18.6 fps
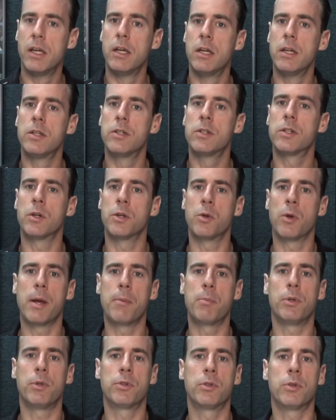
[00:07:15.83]
So you're
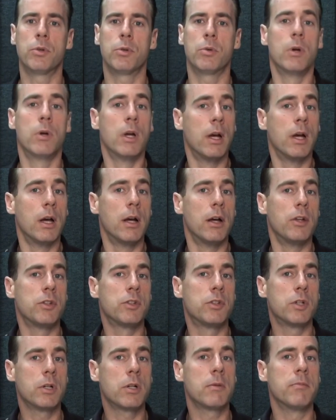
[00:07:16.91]
able to
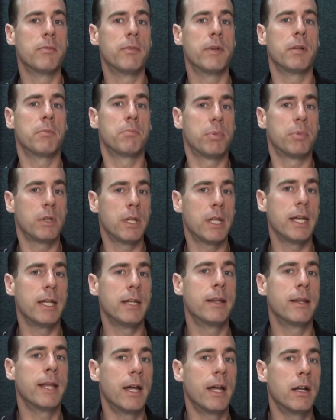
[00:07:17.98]
circumvent
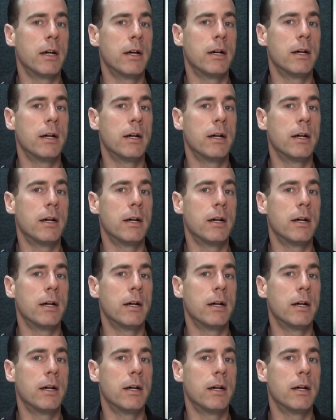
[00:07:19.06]
playing that